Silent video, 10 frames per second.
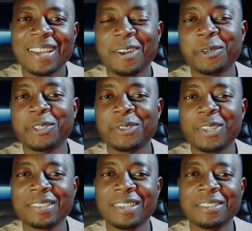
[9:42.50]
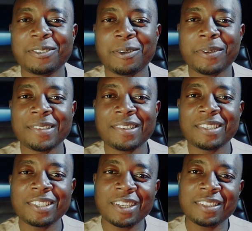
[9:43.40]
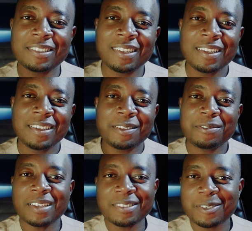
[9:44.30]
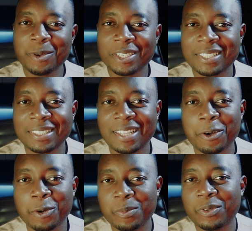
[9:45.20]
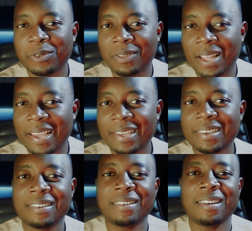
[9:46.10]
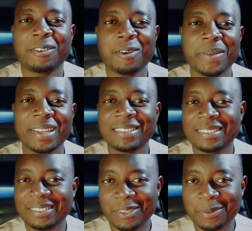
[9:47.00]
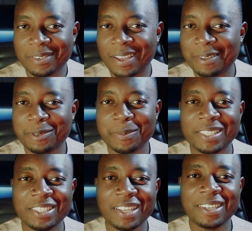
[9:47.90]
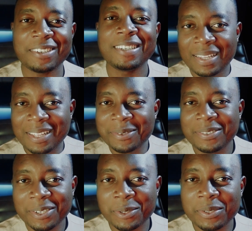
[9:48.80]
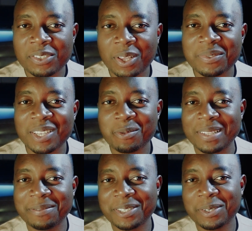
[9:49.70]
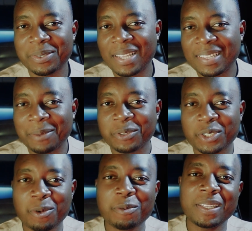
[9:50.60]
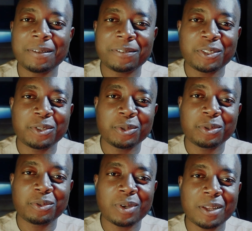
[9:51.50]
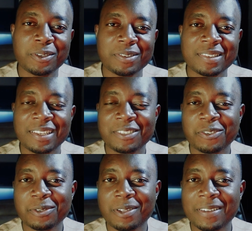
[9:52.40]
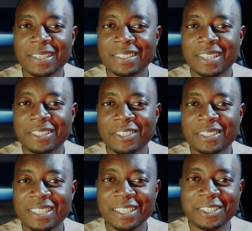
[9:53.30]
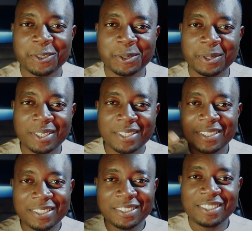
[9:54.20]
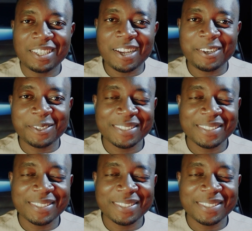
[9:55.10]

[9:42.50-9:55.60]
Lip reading: I wish you success in your presentations. If you are still watching, I hope you like, comment, subscribe to my channel, and I'll see you in subsequent videos that I'm sure will benefit you throughout your stay in the School of Architecture. Thank you. Ciao.